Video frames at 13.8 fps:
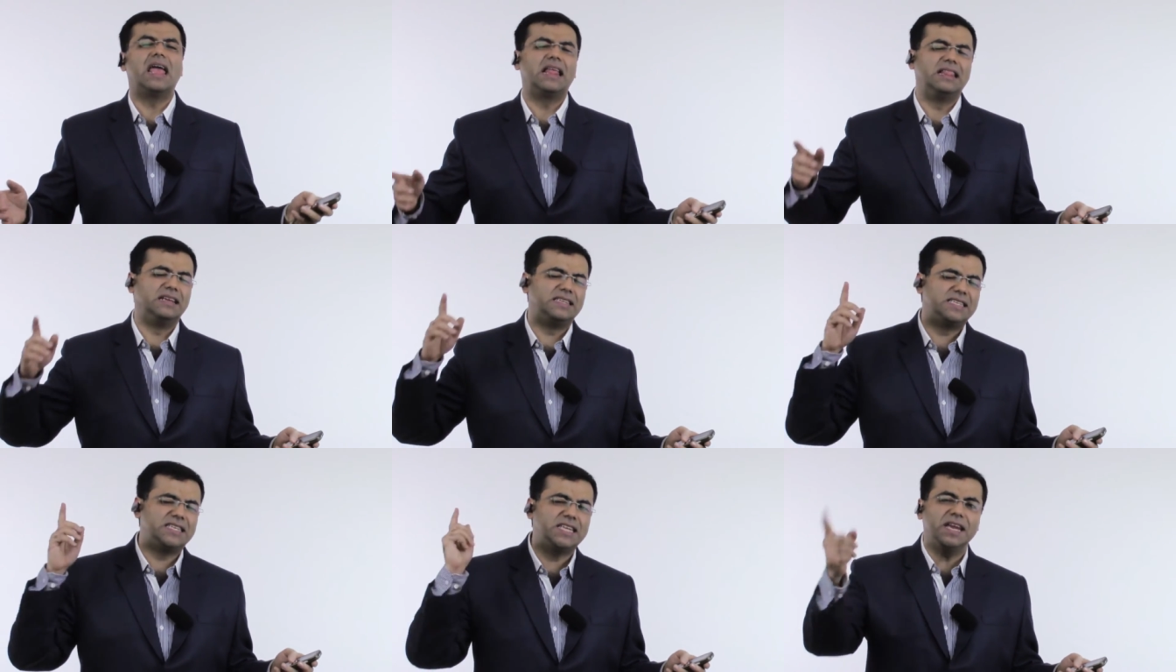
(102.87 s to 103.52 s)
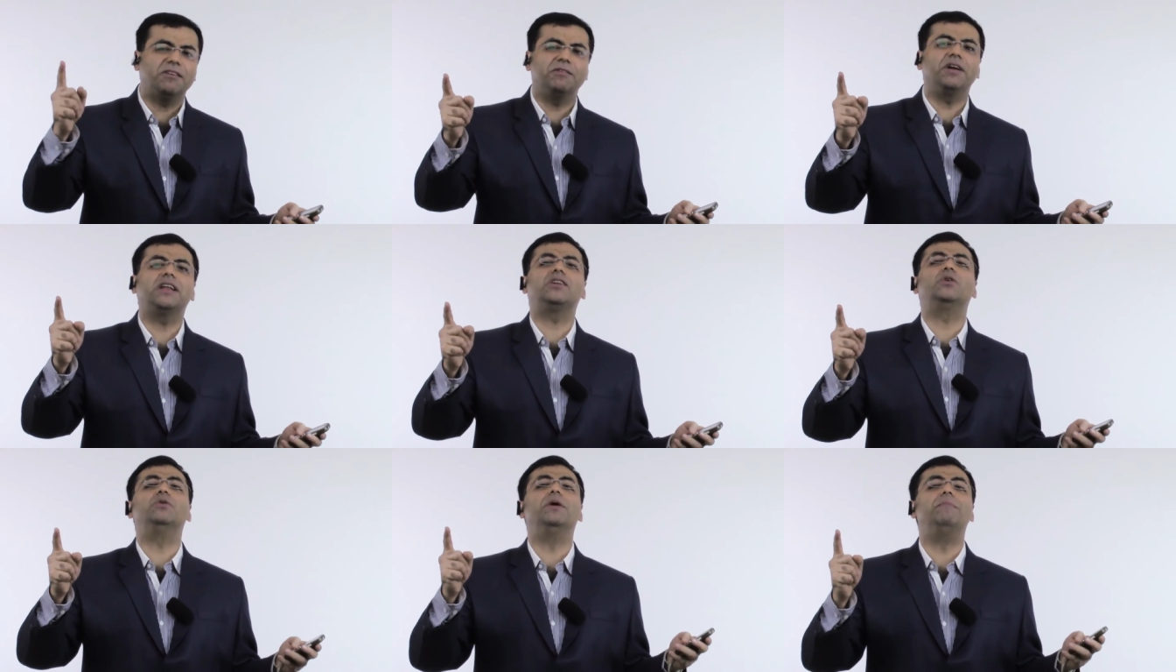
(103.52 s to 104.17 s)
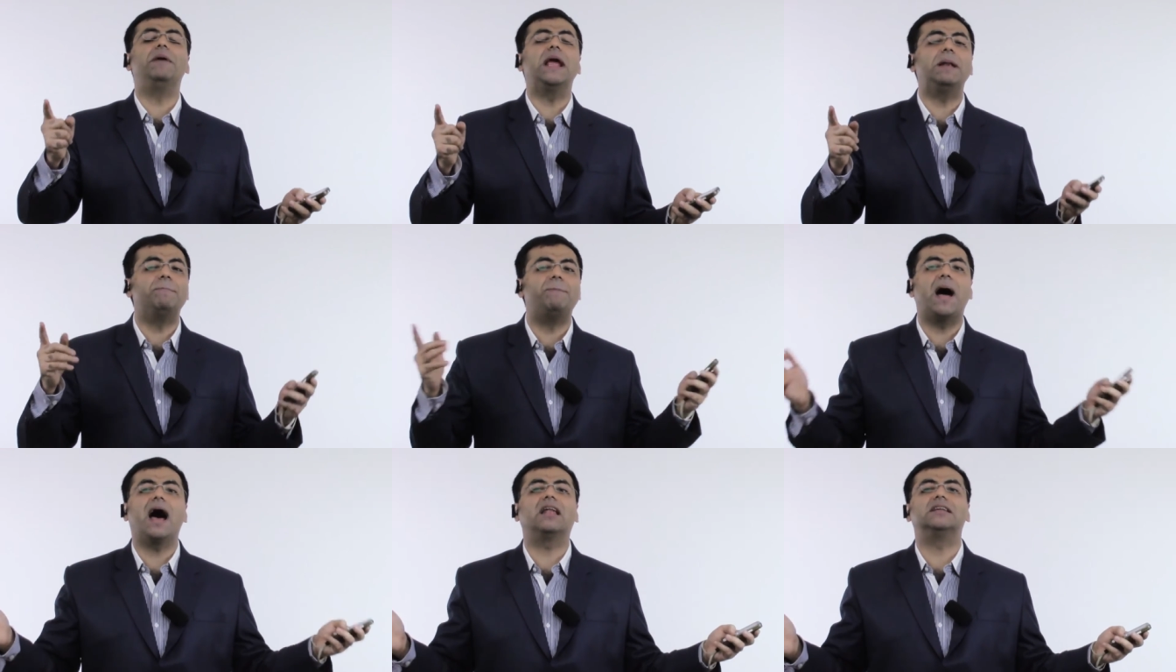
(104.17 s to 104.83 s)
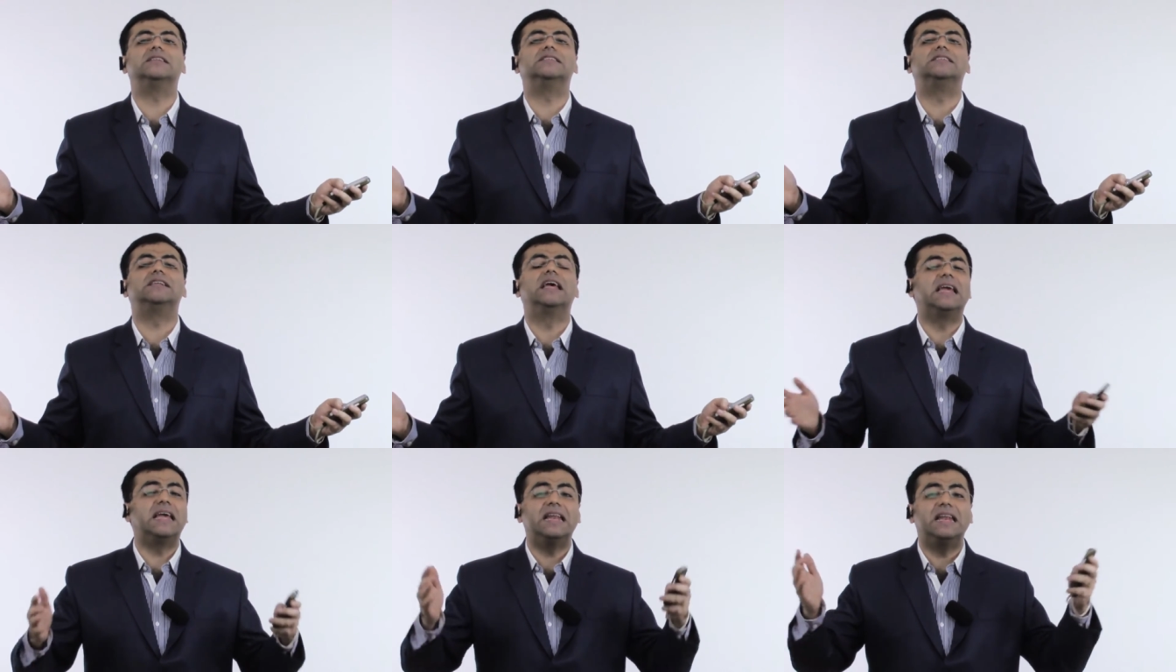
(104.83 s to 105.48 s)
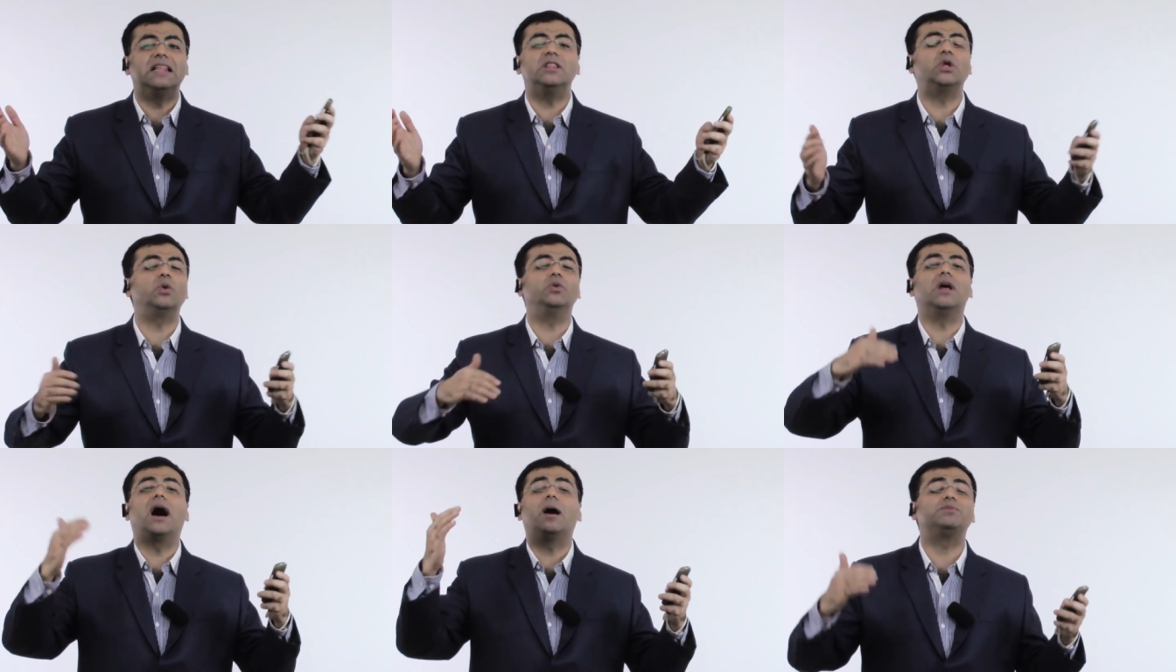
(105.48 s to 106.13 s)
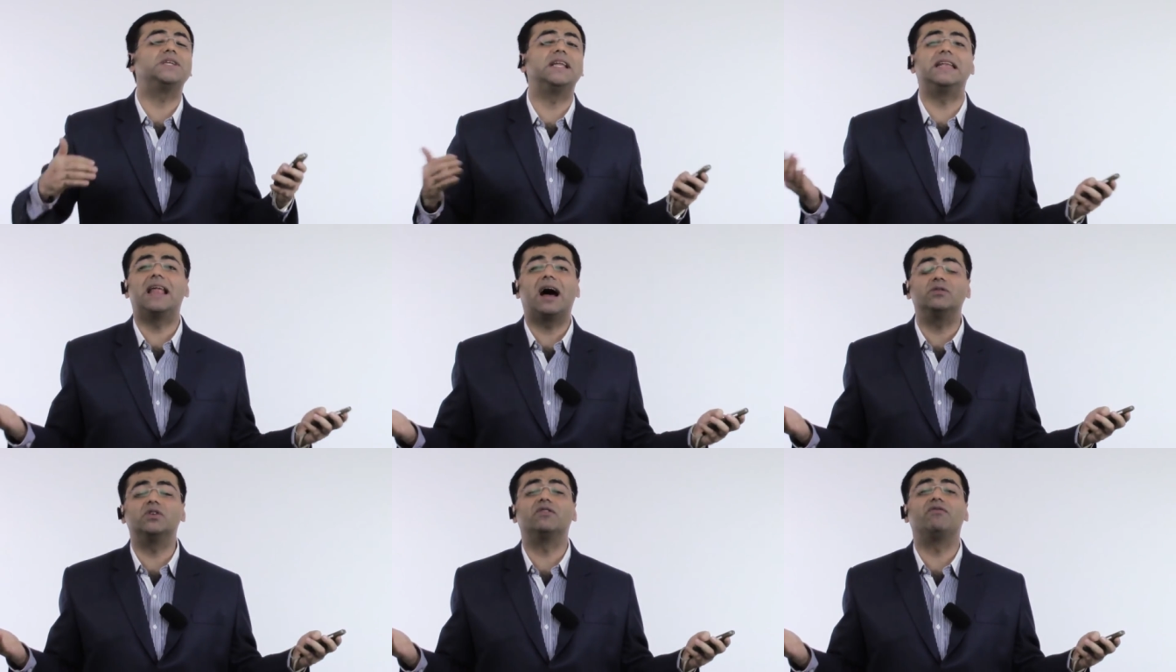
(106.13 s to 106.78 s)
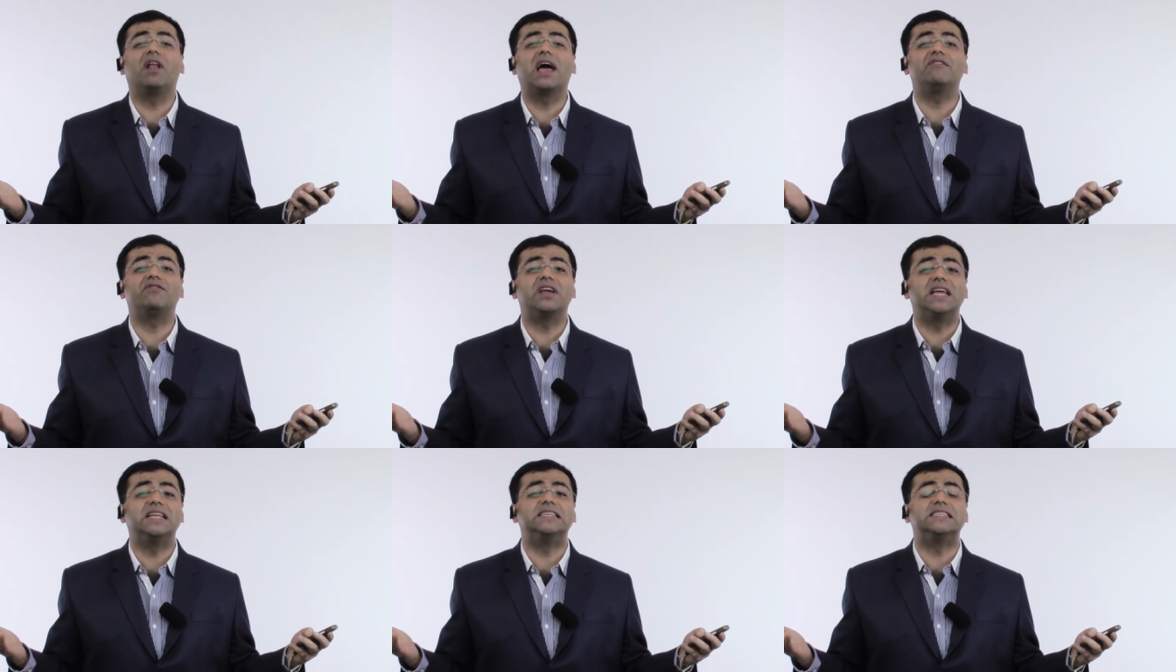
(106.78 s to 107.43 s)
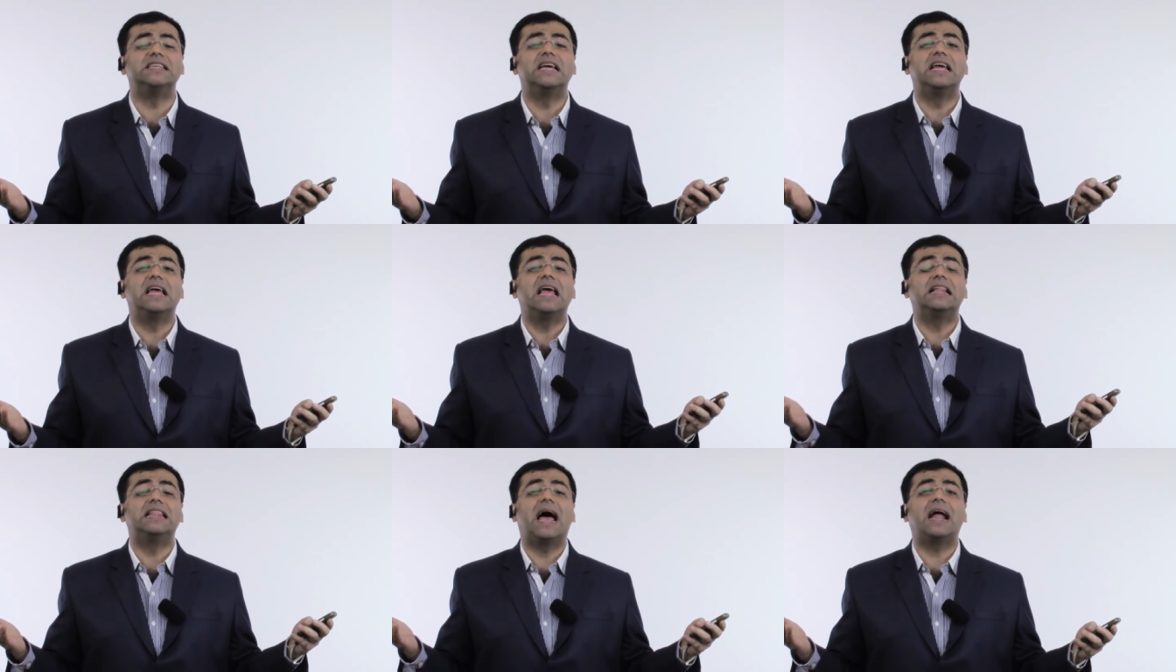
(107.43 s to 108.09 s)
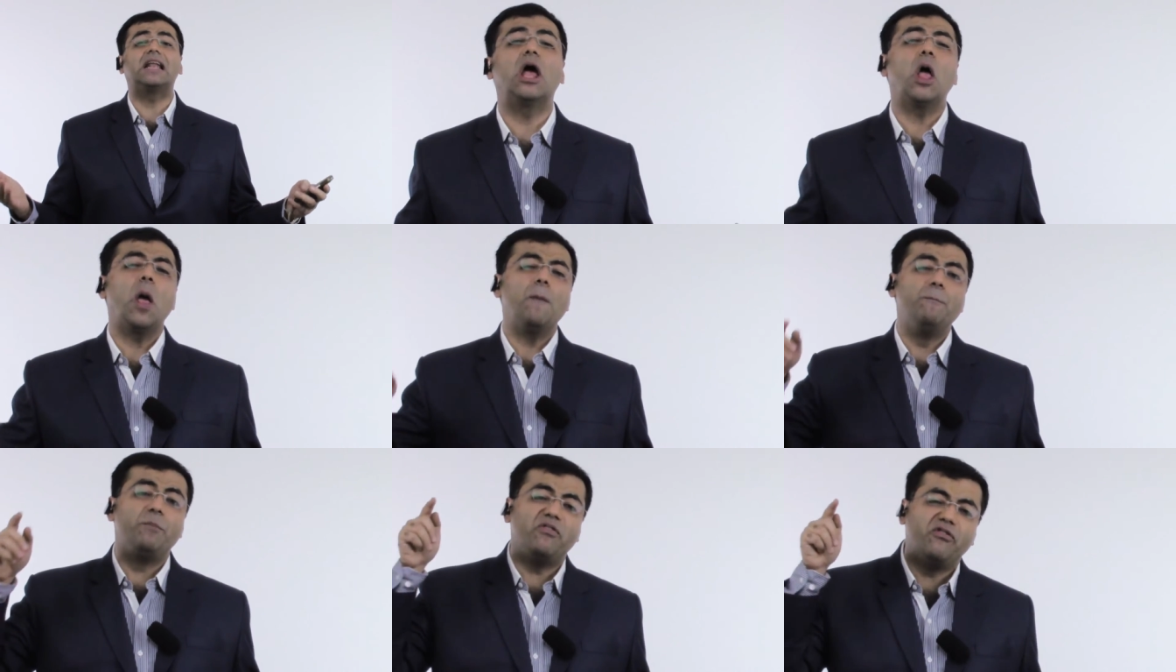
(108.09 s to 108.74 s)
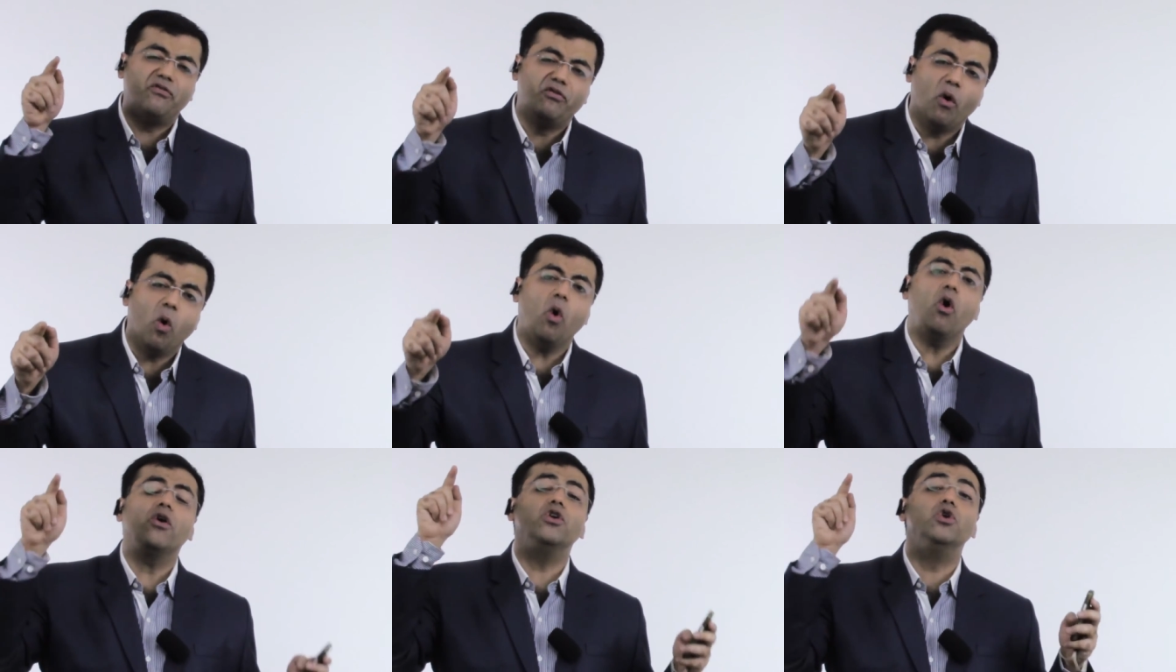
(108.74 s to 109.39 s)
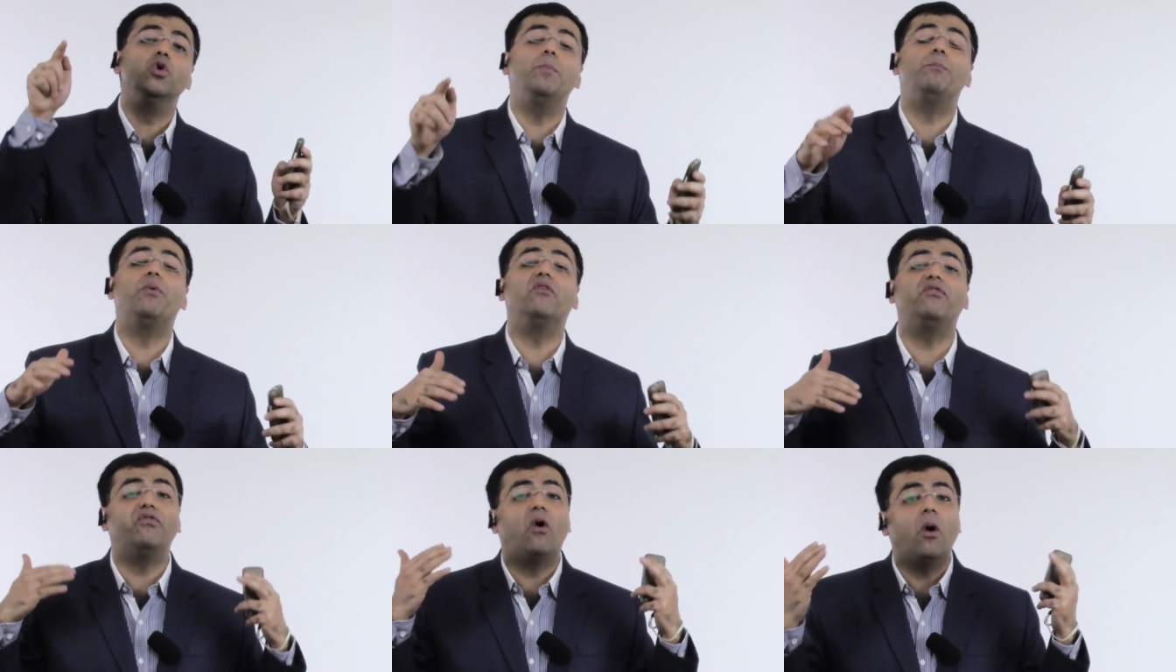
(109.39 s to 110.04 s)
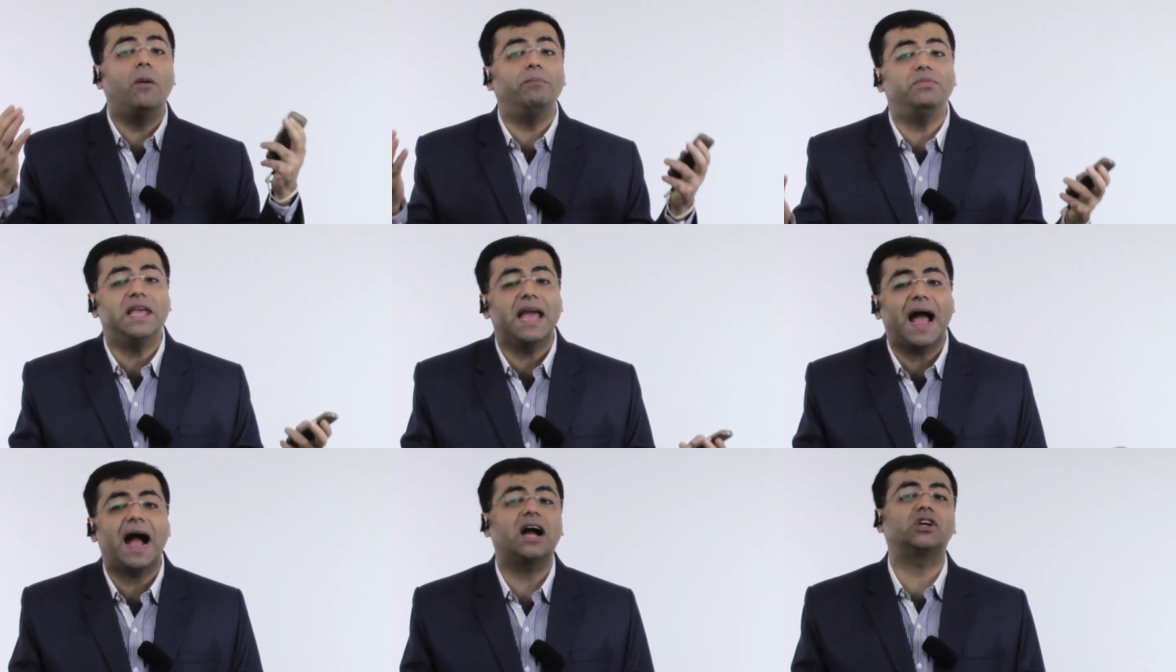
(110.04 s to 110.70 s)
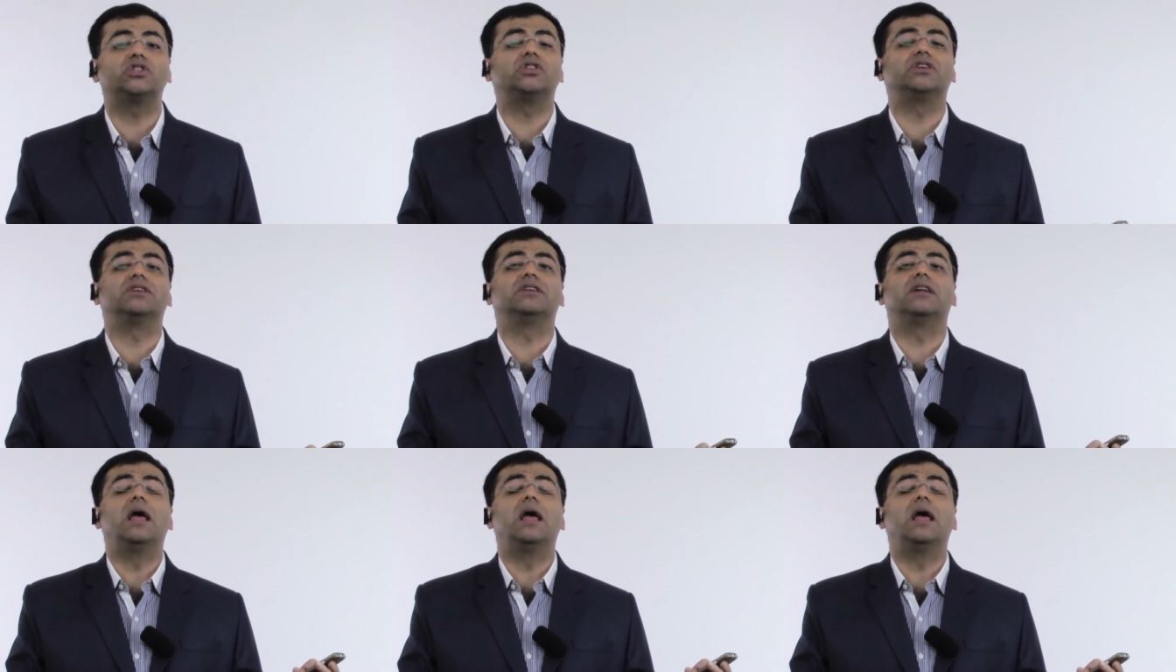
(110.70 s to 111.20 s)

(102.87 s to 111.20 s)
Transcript: the secret to remain balanced in and through the ups and downs of life is that before you perform the action,